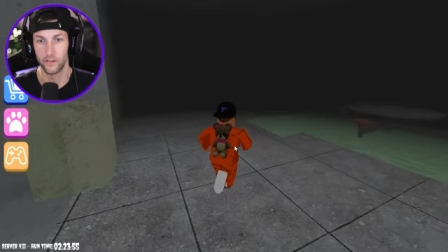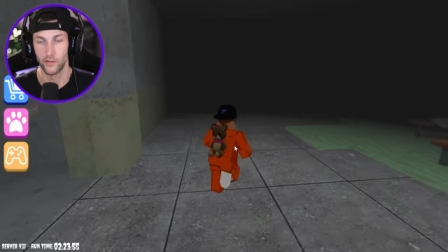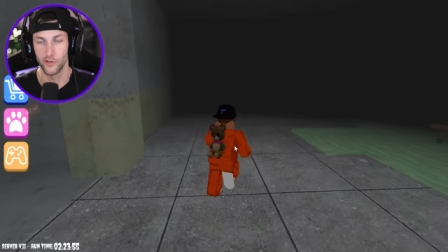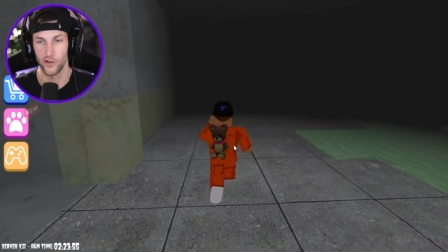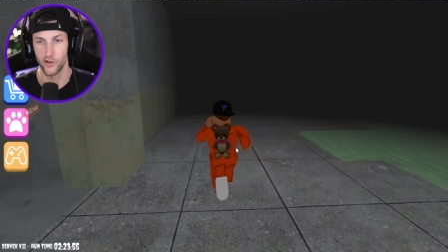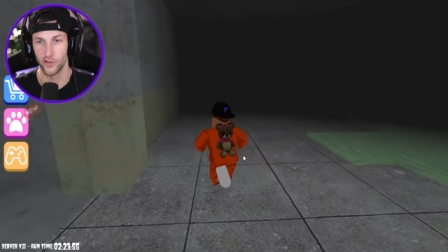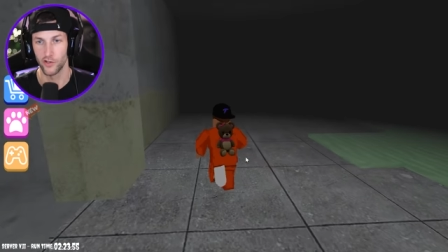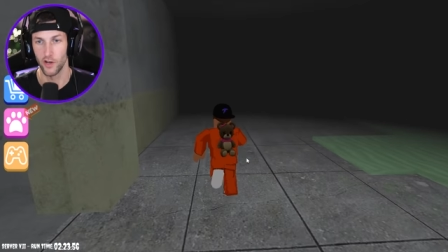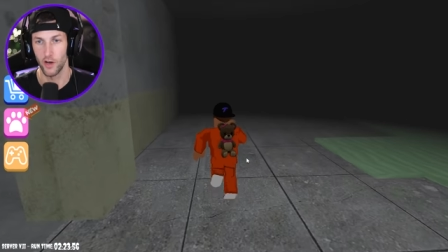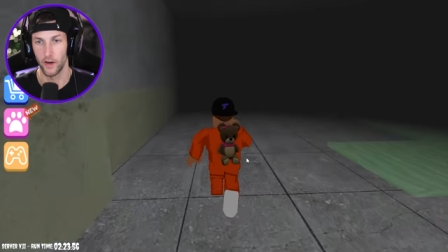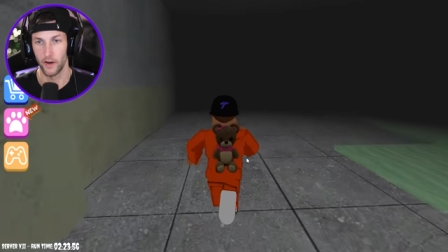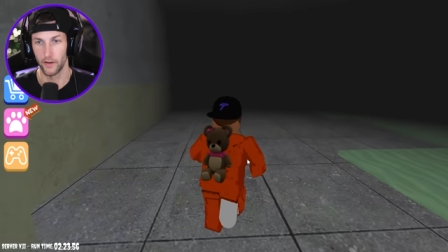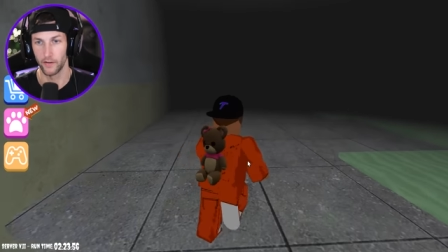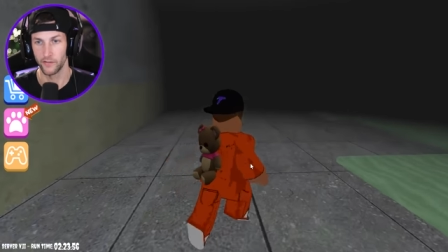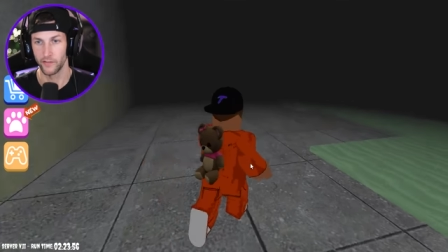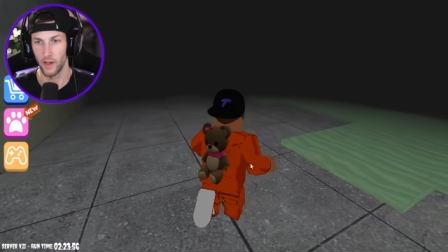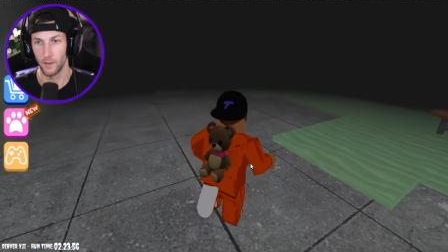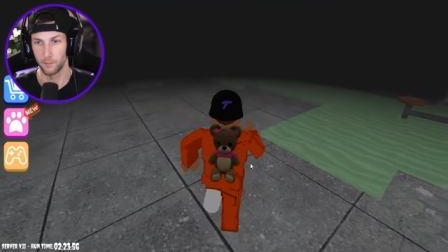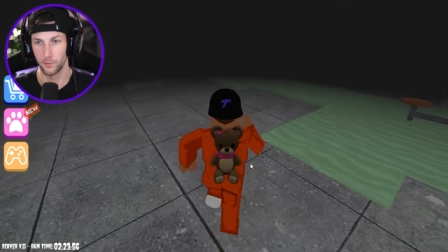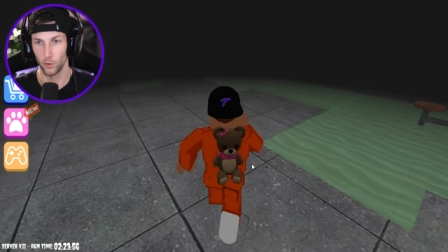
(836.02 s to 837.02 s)
This is just
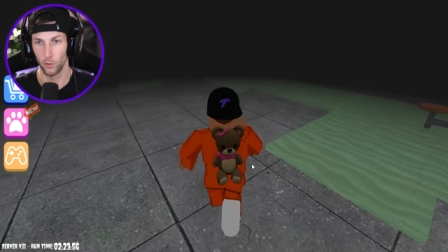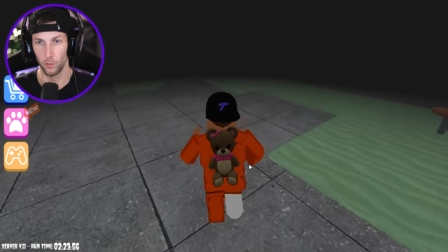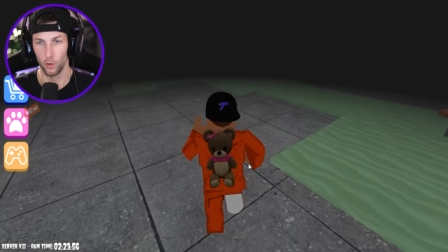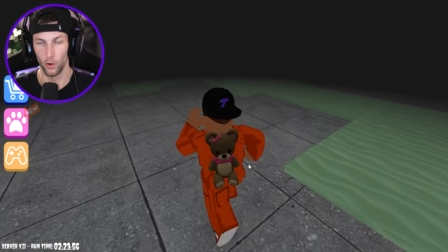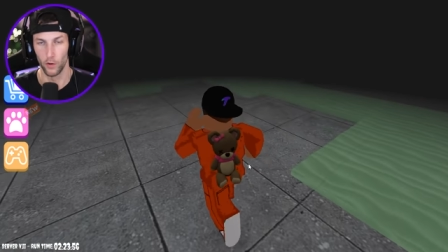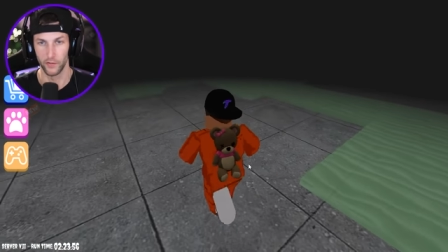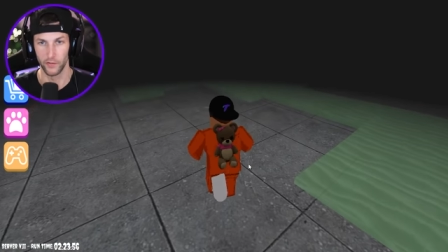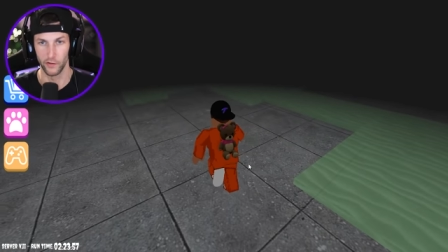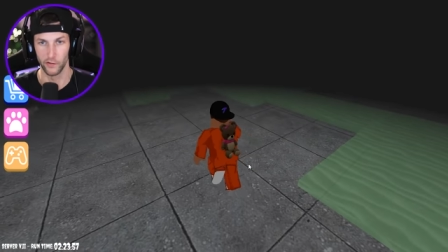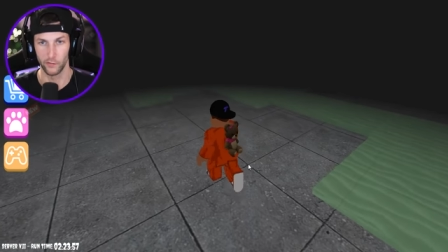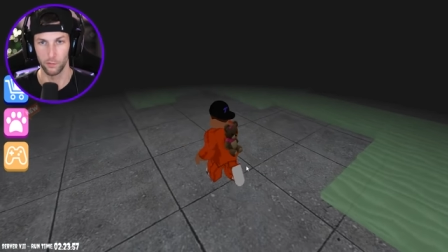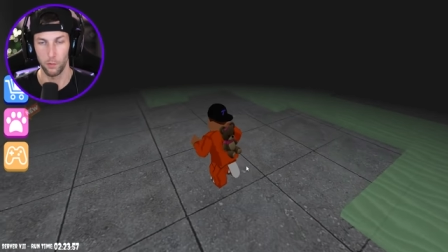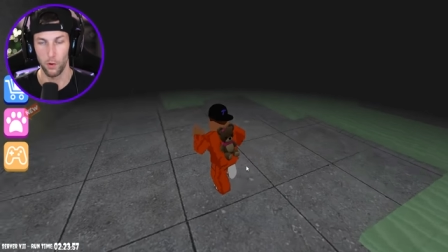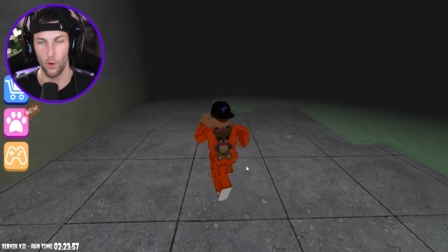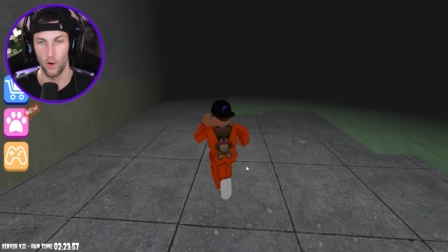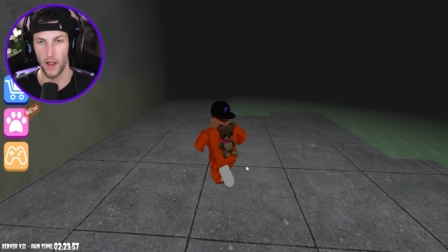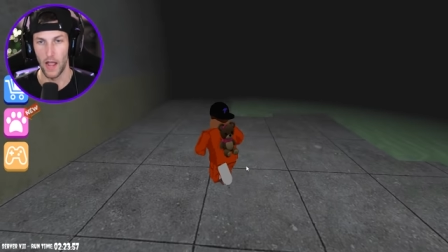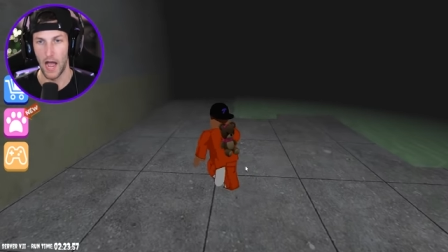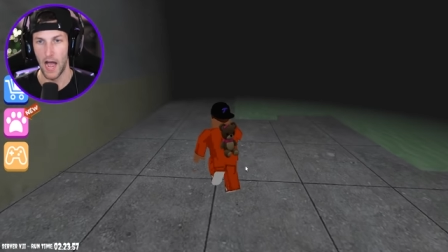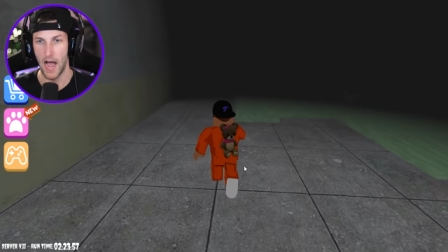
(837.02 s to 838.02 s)
unacceptable at this point.